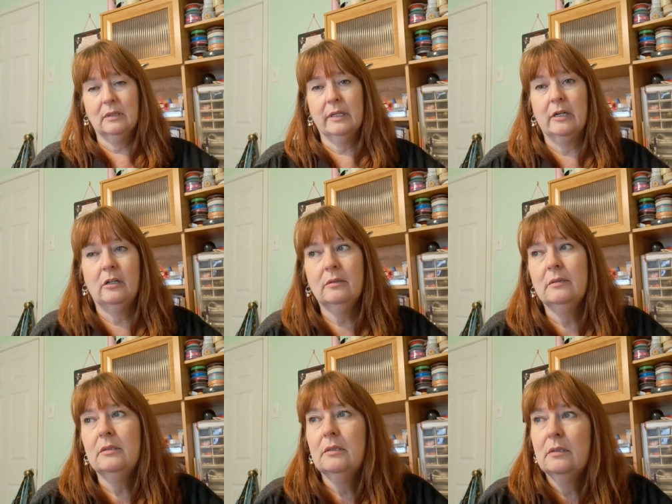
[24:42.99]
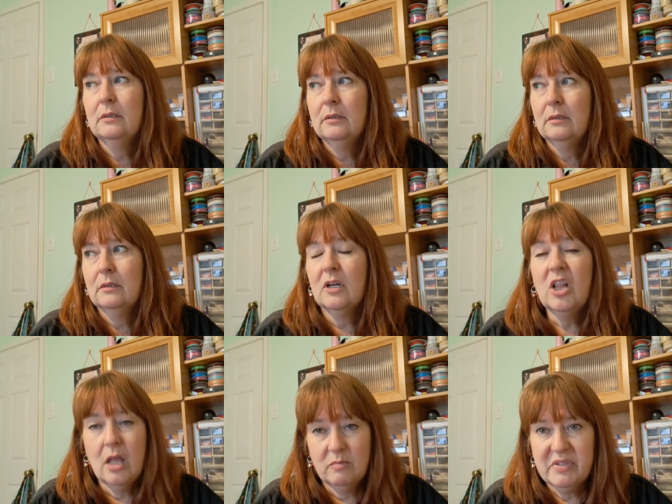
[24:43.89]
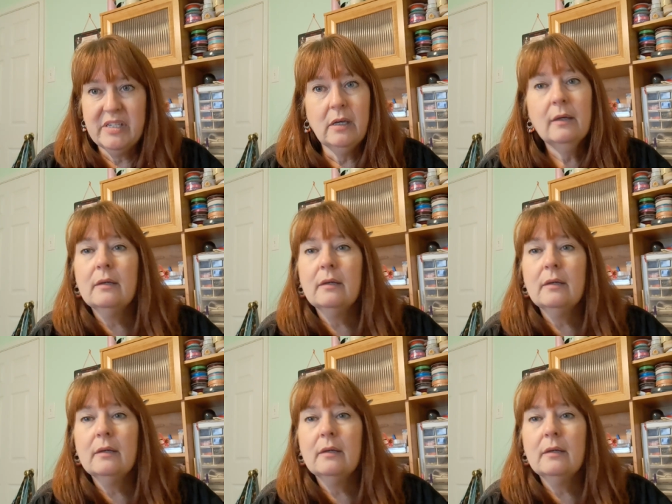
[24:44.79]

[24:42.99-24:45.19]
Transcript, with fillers: little clumsy